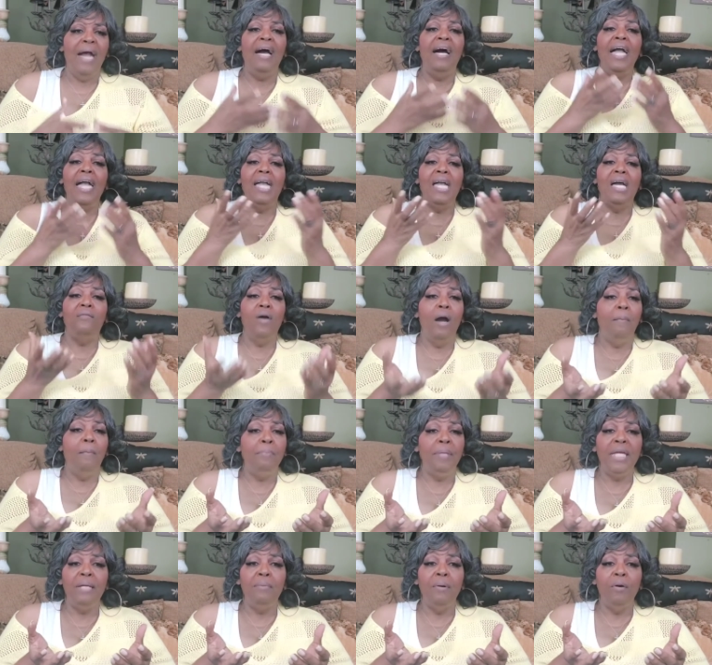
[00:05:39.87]
I'll have a
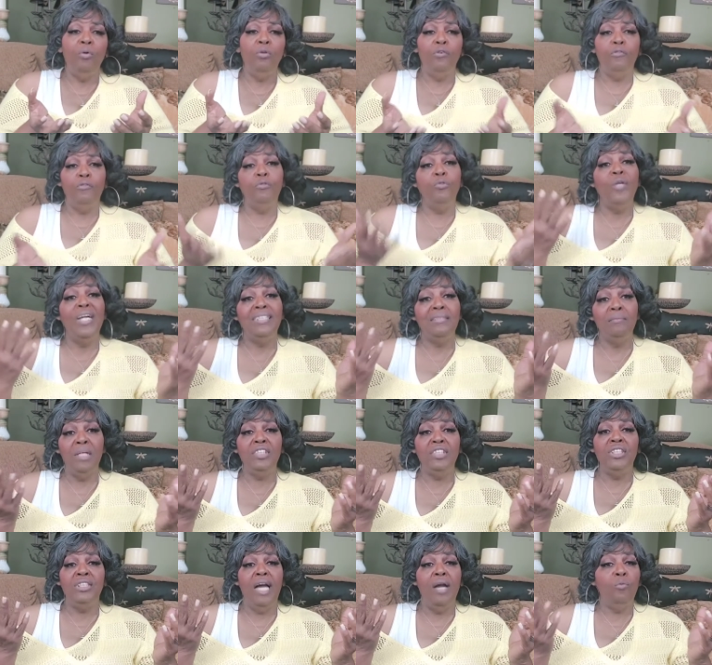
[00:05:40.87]
big bowl of fruit as
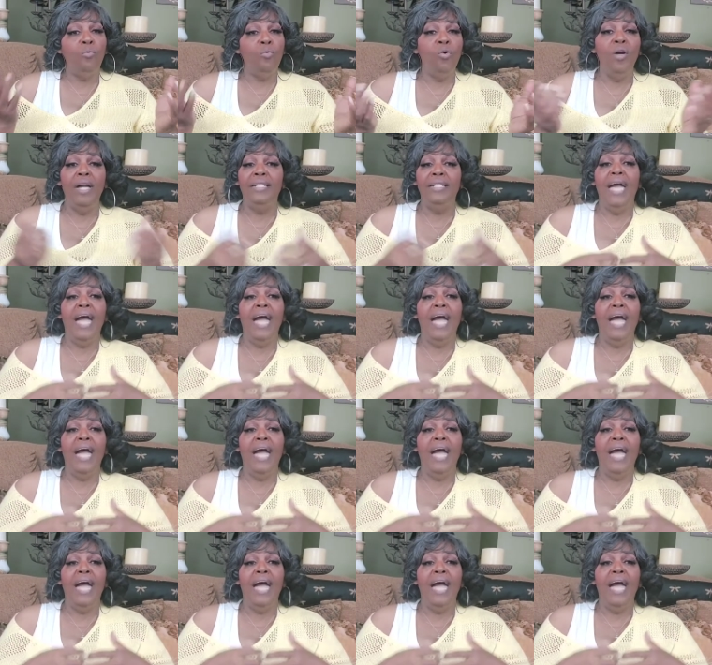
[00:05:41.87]
much as I want.